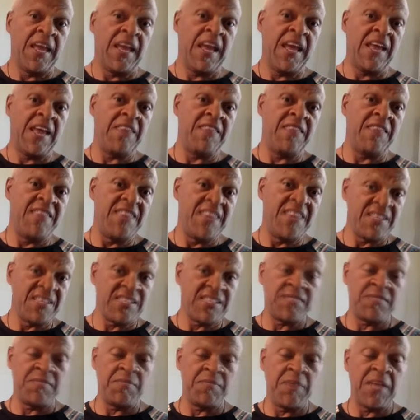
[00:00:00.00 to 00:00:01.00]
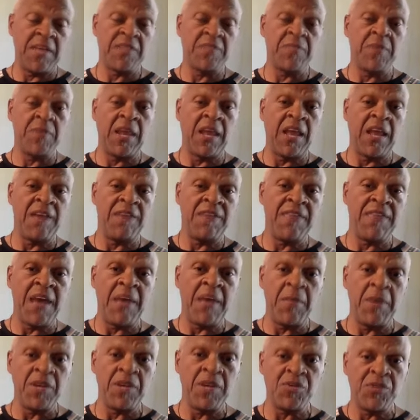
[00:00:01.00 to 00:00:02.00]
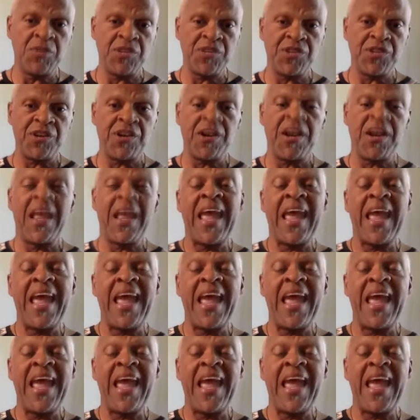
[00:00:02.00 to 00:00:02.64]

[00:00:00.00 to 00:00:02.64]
And this makes my life that much richer.